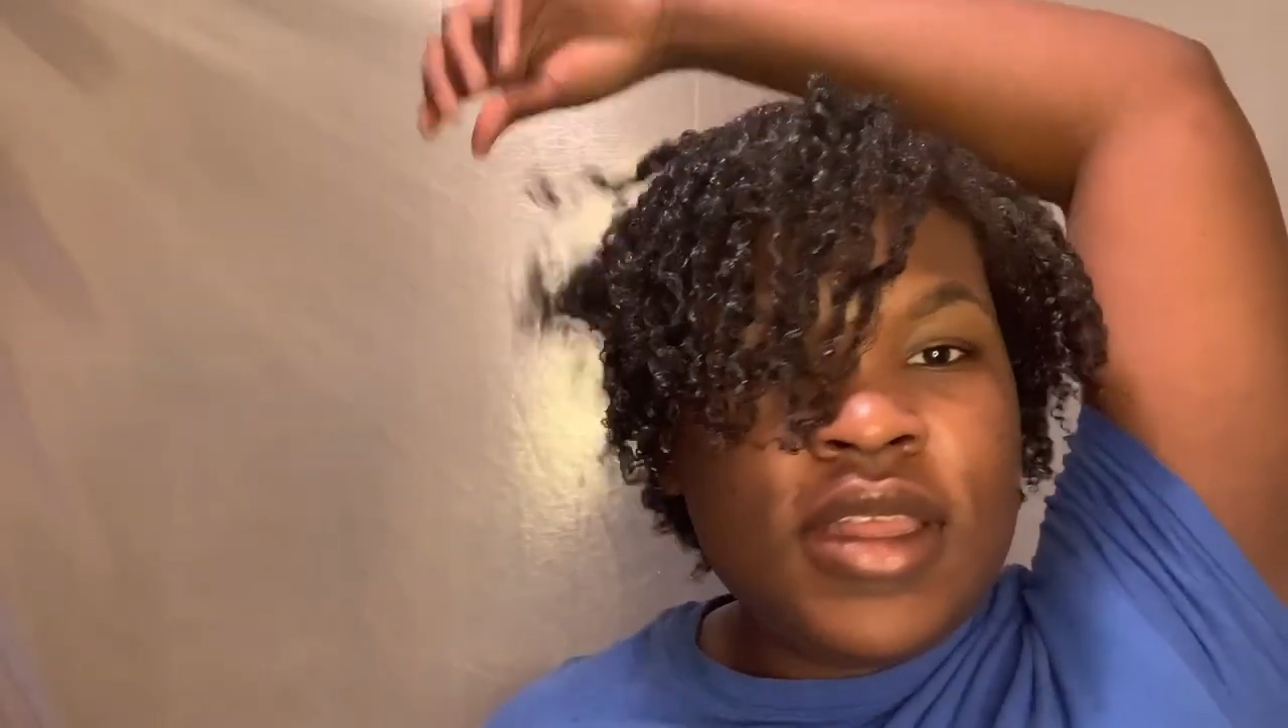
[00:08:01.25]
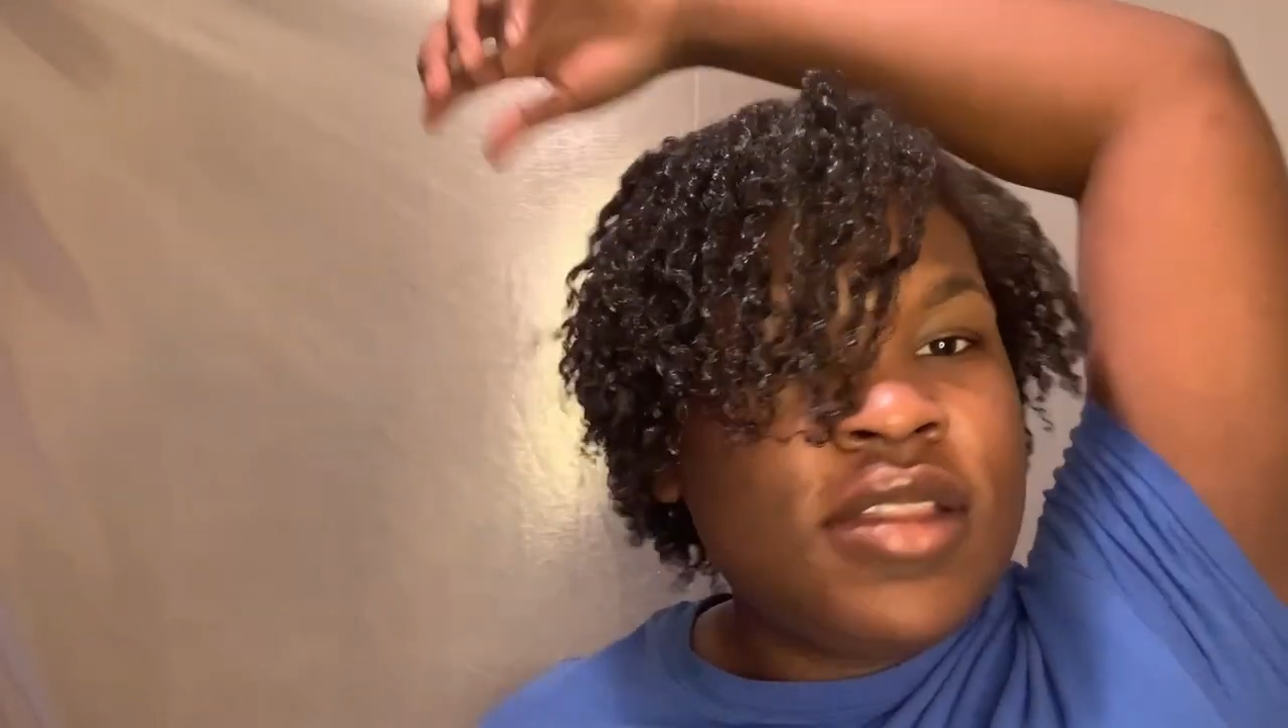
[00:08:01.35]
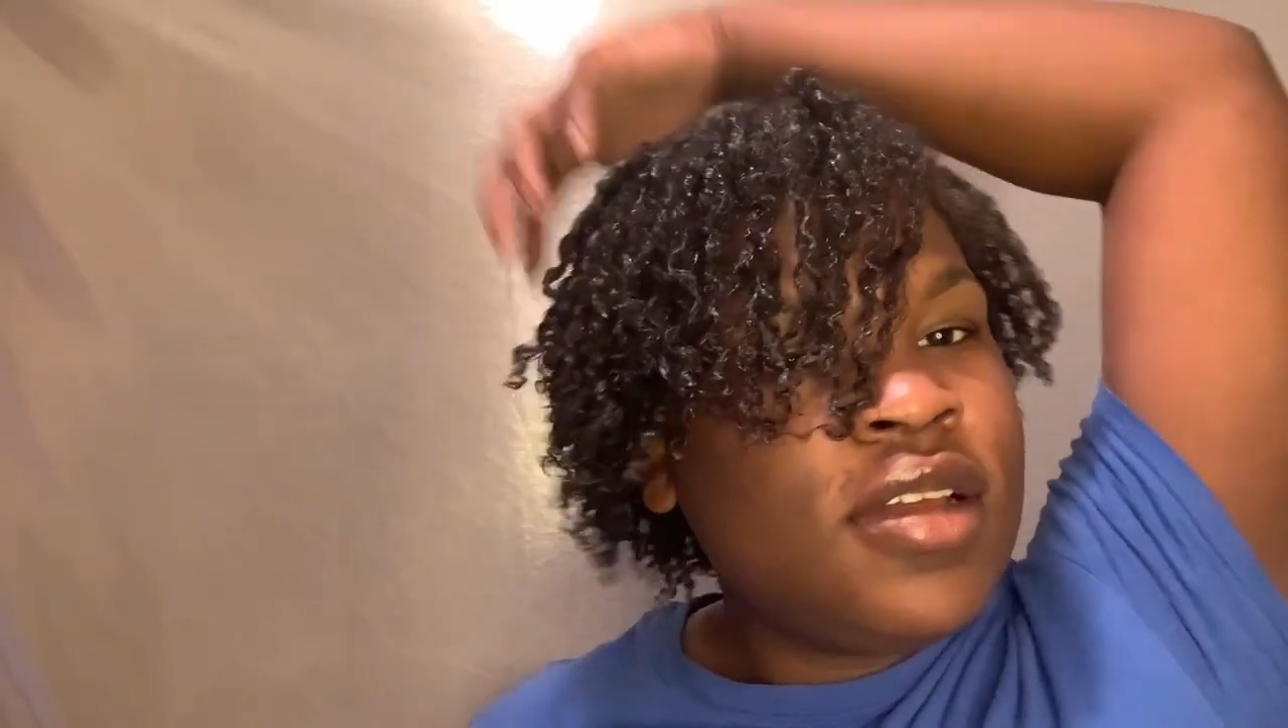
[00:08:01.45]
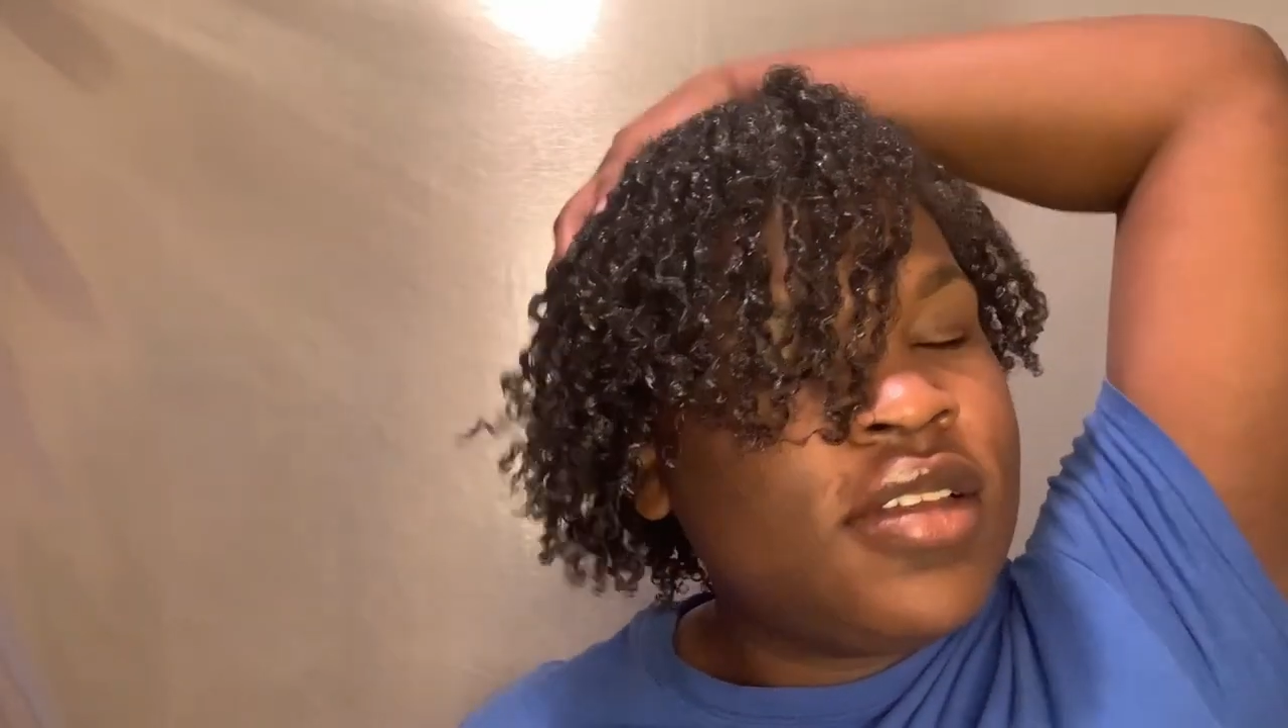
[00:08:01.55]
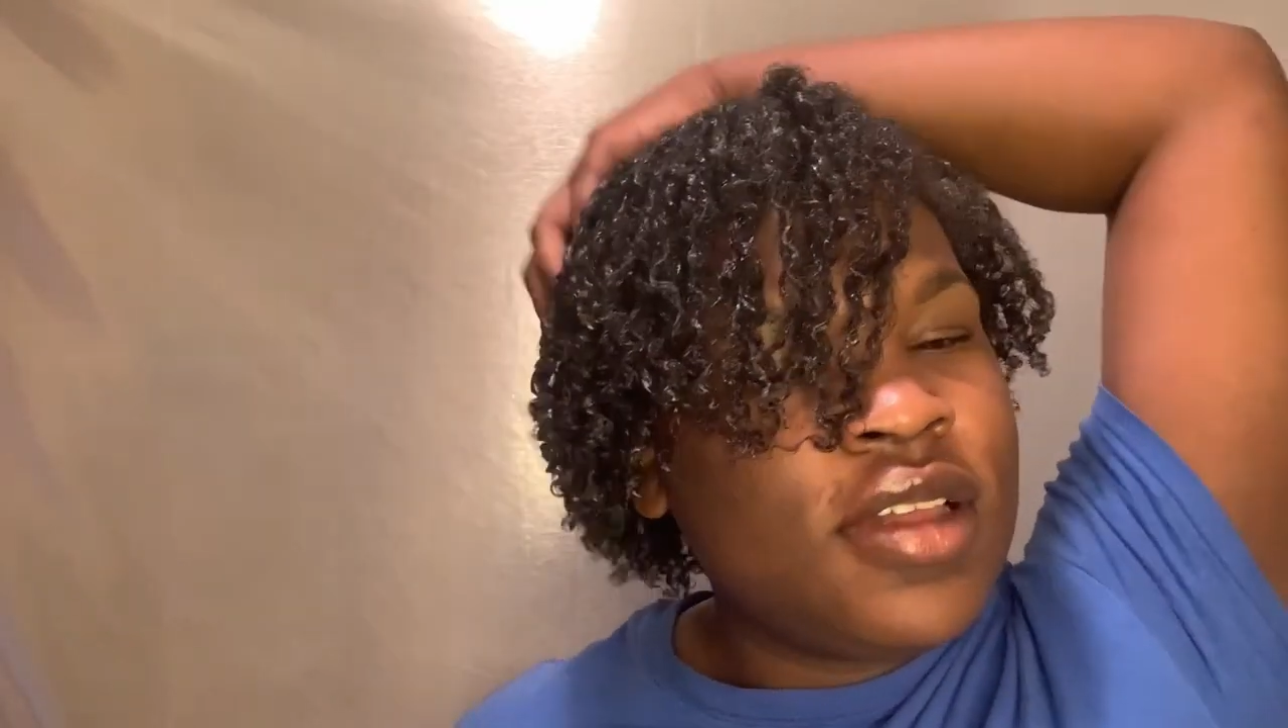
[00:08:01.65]

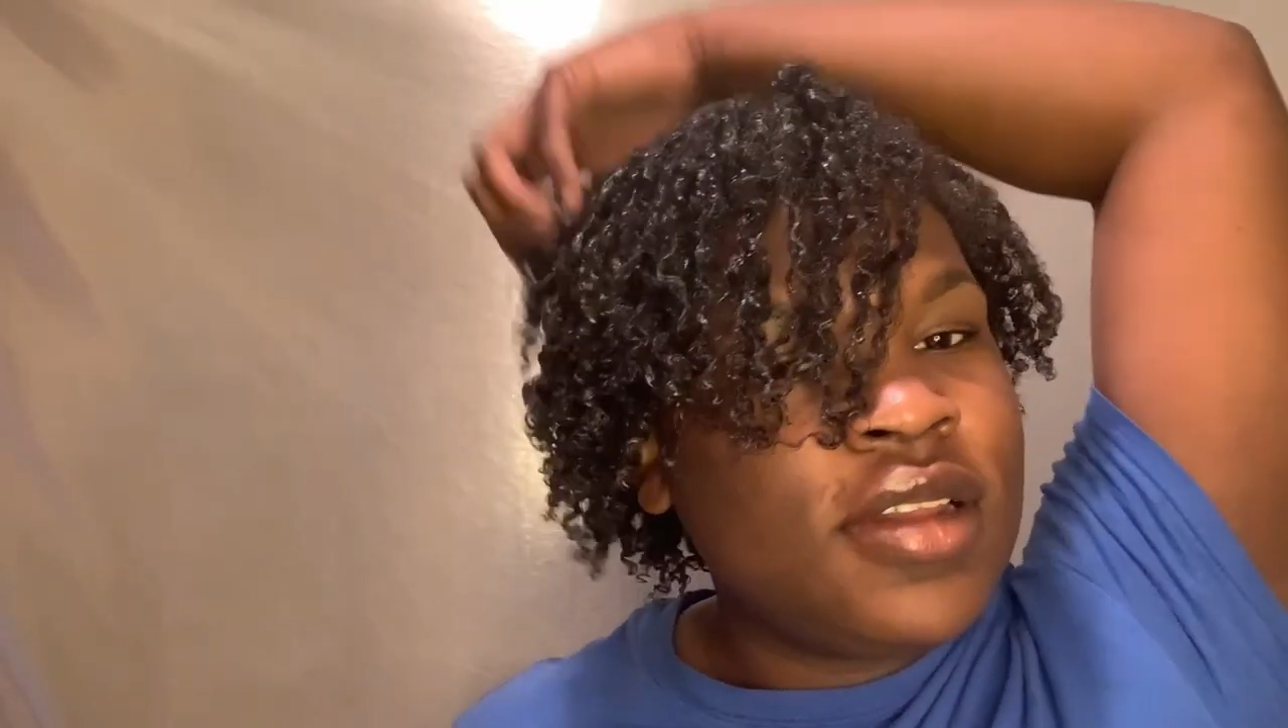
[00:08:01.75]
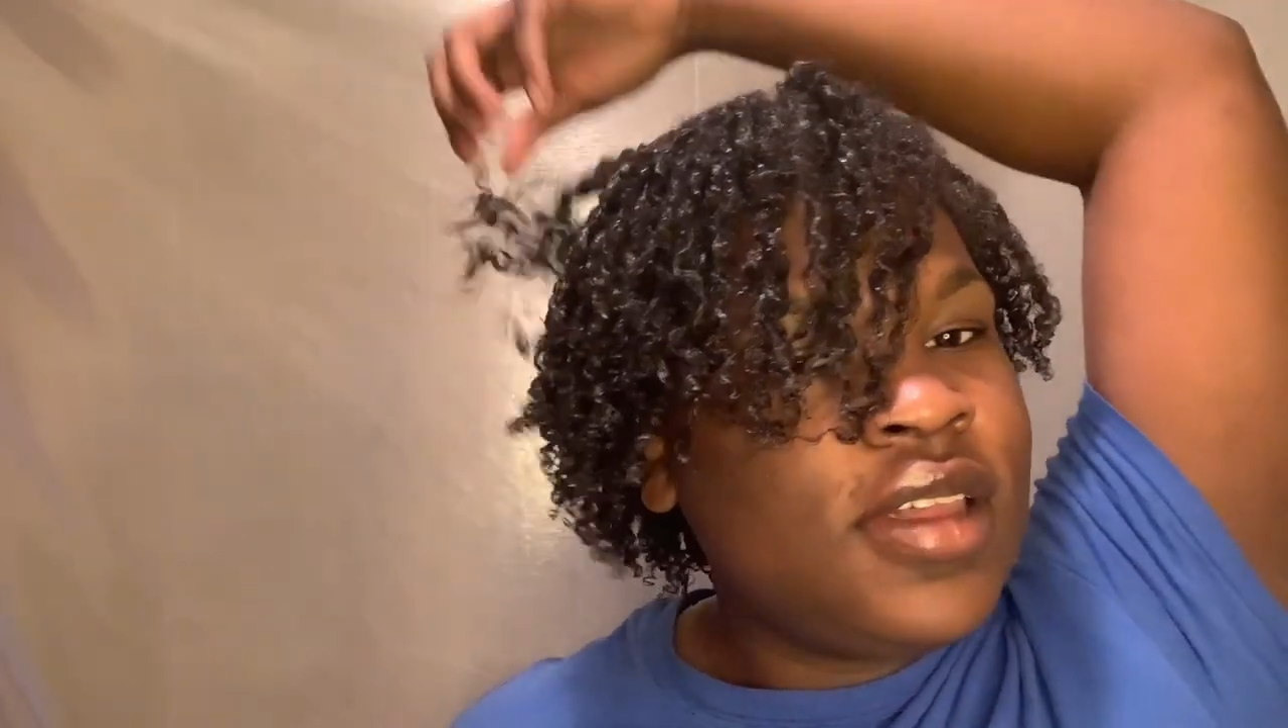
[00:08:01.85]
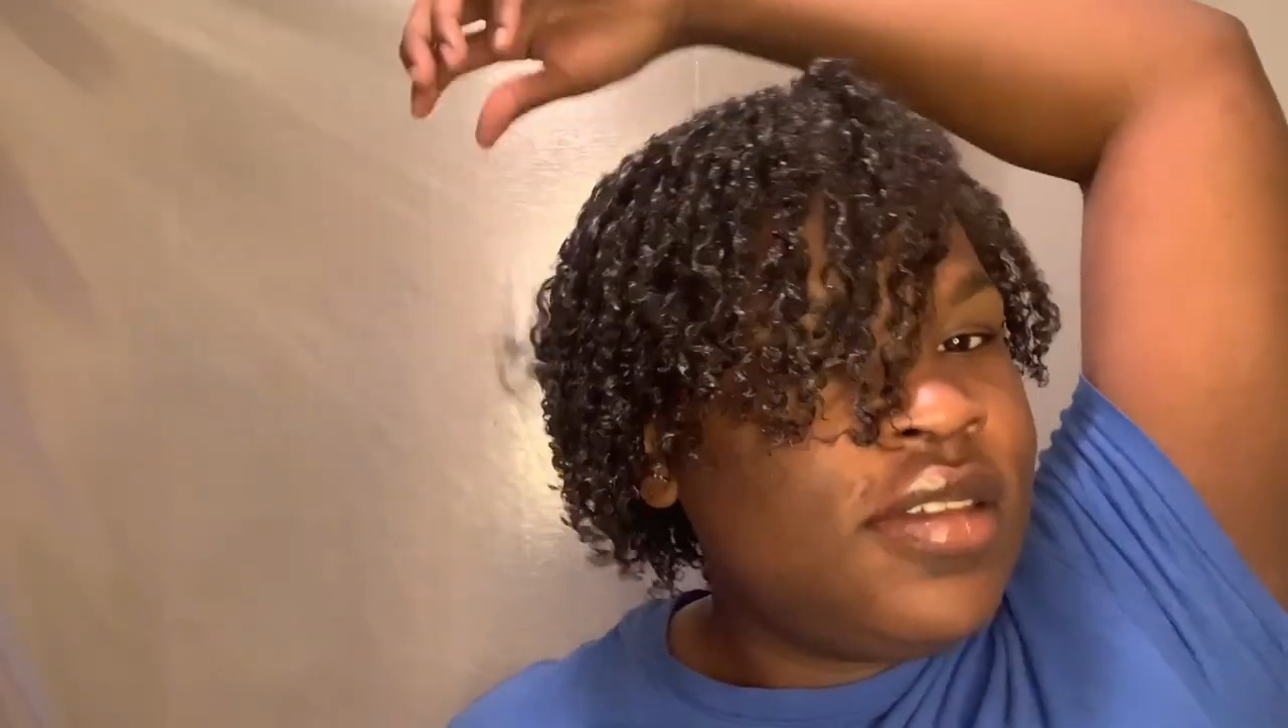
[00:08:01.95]
it turns out